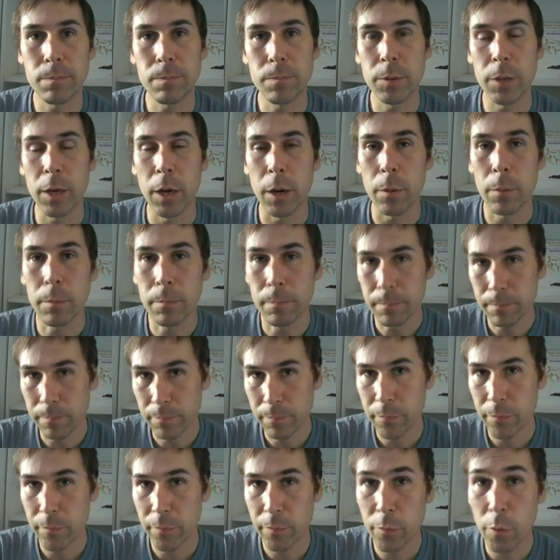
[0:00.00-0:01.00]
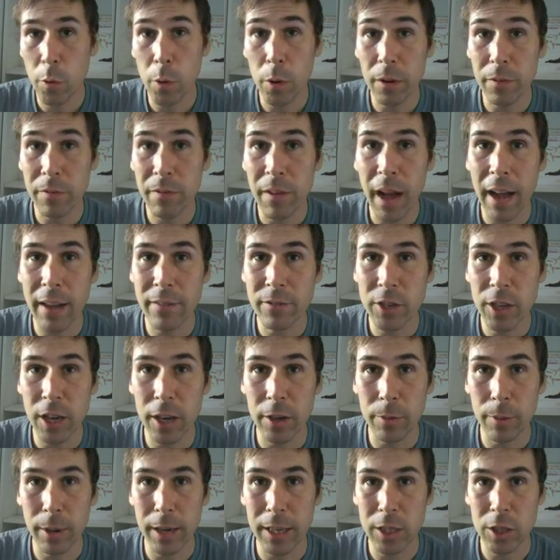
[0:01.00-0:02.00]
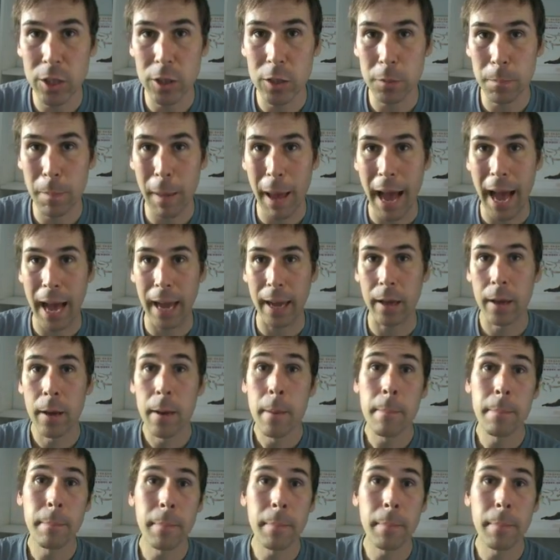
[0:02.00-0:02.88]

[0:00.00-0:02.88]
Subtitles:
4 or 5 generations back.